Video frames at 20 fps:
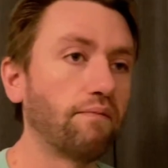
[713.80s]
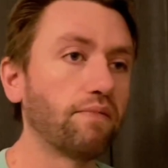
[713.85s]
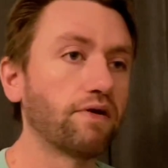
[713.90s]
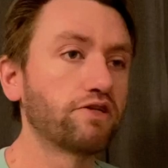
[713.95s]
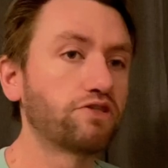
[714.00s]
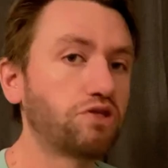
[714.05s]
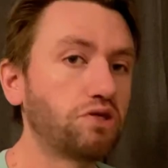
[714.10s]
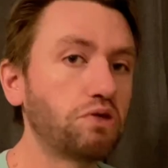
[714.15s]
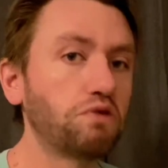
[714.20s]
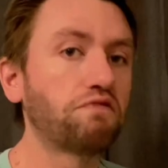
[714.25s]

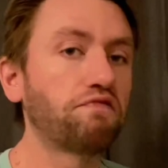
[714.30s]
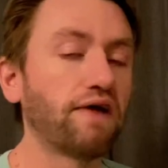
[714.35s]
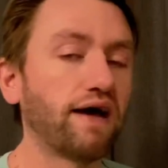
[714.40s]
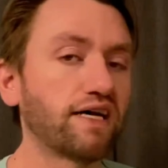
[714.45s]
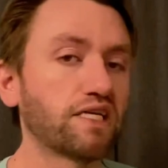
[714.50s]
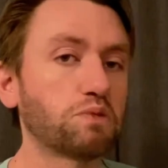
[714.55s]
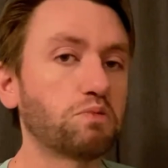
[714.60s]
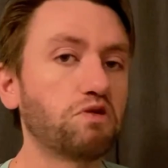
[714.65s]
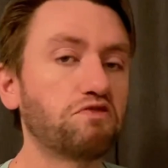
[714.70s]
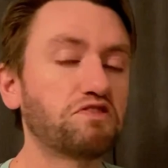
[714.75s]
2
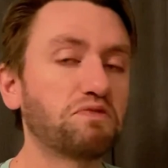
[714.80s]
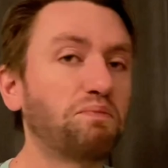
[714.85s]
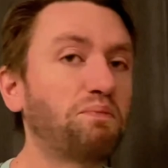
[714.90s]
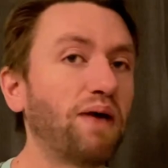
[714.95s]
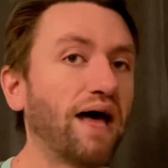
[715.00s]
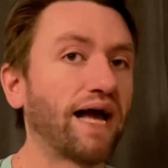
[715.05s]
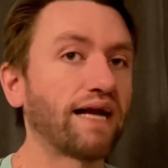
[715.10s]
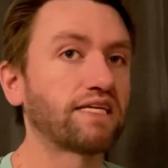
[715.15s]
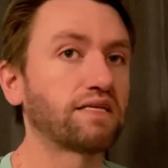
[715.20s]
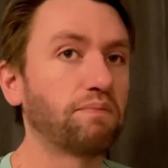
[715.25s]
fast moves
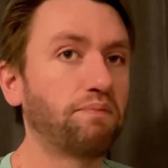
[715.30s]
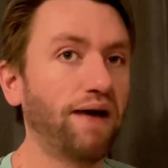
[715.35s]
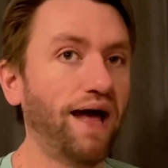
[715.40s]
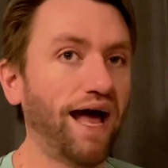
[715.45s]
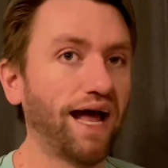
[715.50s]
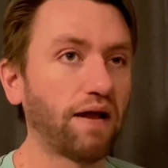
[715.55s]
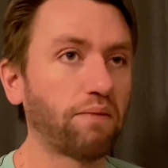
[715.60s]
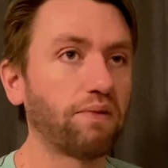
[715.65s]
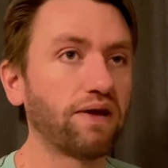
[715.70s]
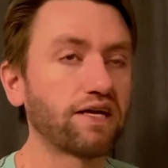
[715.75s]
back to
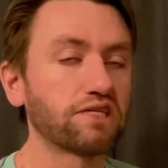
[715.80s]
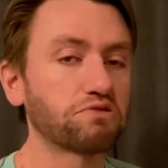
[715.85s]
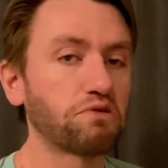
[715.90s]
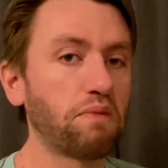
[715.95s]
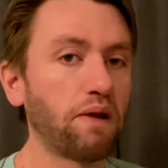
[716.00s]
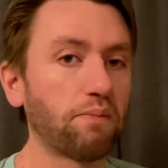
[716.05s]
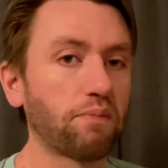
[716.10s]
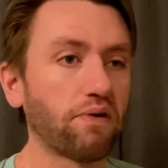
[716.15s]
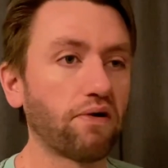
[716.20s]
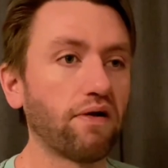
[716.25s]
back, because
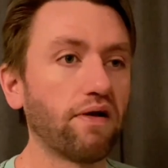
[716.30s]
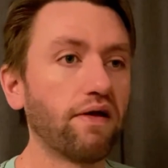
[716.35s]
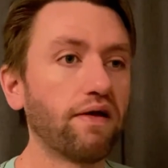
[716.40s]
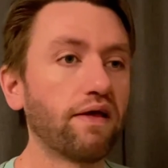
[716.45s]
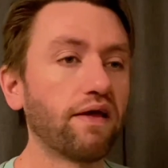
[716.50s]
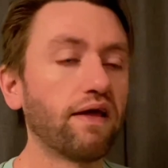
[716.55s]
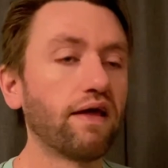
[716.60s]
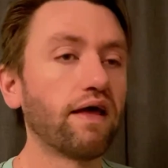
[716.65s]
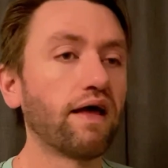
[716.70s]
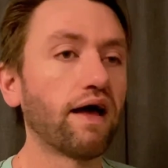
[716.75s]
remember,
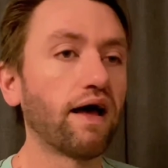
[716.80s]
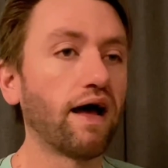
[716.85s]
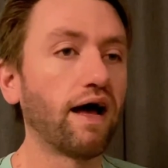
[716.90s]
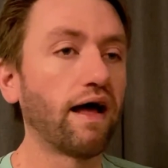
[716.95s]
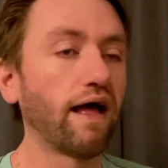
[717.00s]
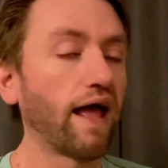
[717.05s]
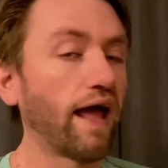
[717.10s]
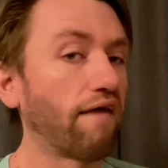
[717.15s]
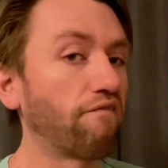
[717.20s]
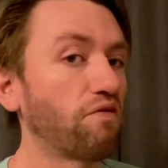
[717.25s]

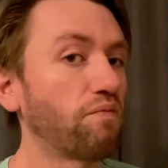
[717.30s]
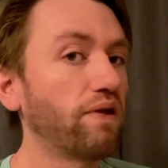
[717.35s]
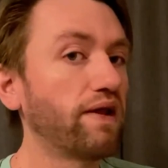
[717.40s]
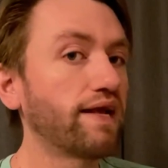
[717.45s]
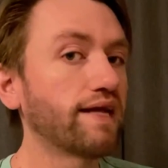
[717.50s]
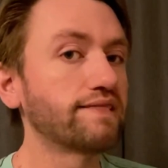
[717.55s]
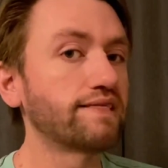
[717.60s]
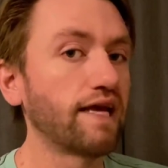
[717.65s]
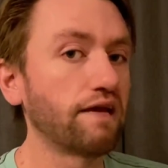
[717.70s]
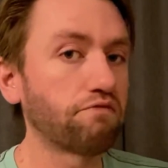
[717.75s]
everybody
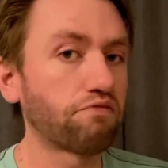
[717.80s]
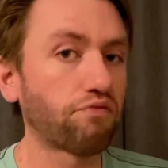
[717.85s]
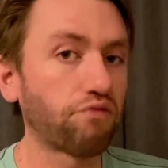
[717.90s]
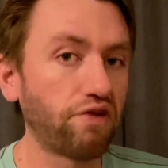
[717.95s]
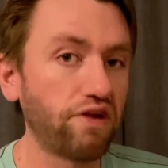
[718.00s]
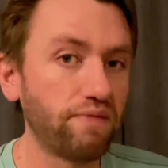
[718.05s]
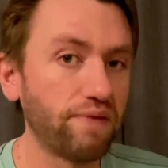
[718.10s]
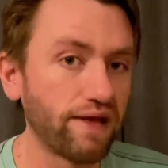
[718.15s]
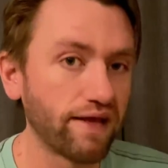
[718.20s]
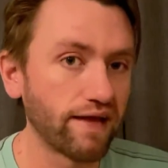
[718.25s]
gets a
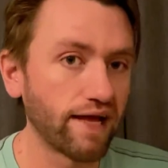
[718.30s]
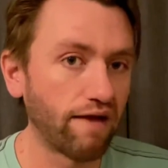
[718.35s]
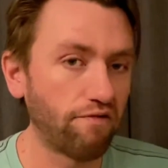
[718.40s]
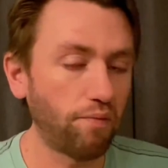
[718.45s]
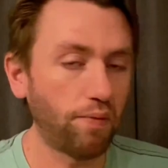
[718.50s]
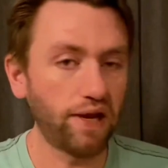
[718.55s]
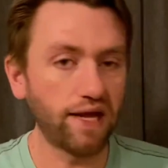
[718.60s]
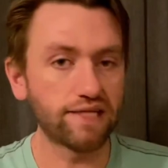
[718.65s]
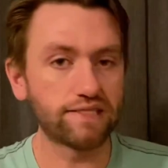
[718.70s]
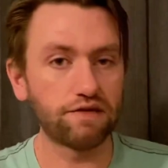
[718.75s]
freebie.
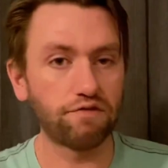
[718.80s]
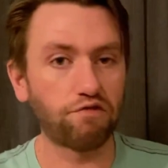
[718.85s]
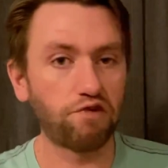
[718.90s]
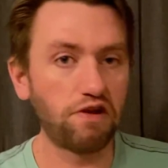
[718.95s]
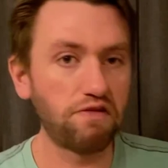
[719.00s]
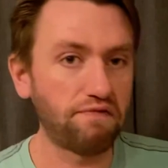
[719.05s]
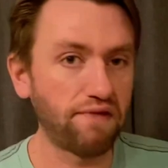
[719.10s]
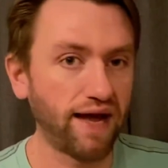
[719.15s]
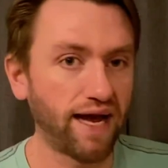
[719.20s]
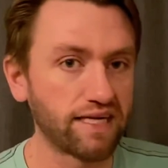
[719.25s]
Everybody gets a free
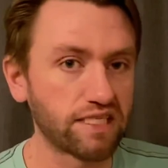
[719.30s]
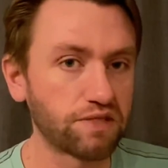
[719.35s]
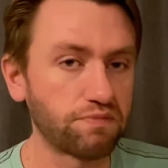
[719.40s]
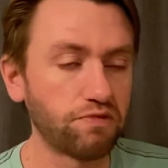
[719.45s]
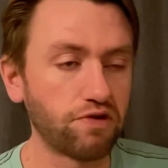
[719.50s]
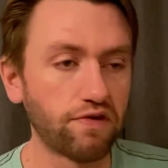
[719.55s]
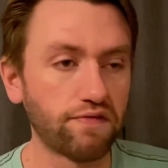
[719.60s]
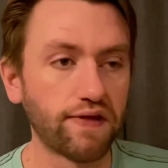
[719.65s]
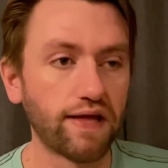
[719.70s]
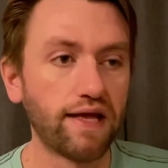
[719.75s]
fast
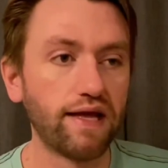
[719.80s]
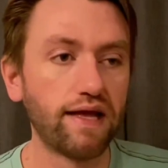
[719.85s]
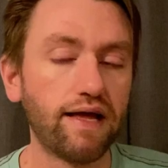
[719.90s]
move.